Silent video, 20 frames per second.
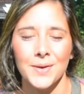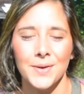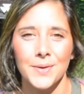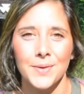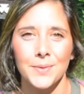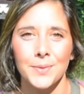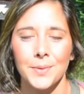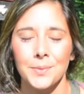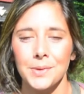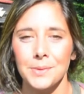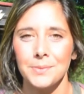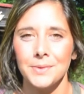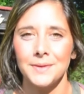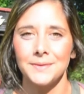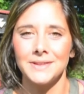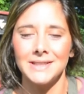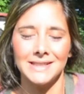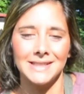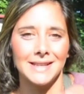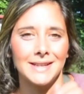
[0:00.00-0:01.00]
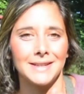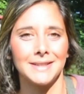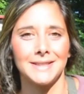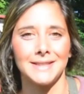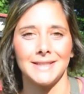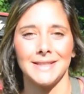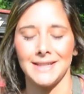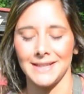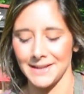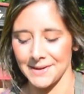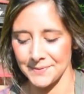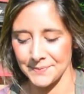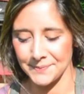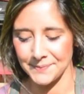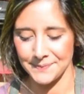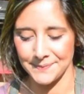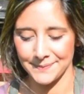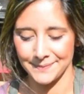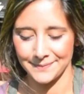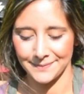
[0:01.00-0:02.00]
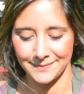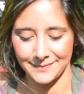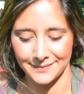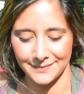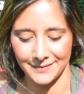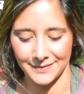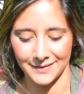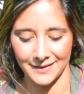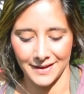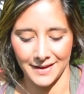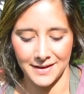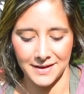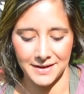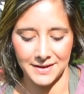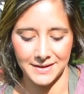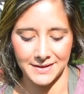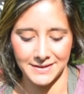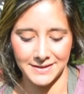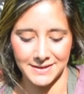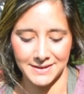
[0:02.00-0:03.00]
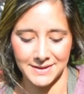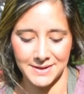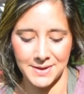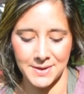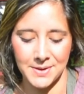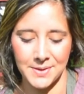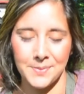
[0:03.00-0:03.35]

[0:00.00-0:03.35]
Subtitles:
When we moved to Tennessee and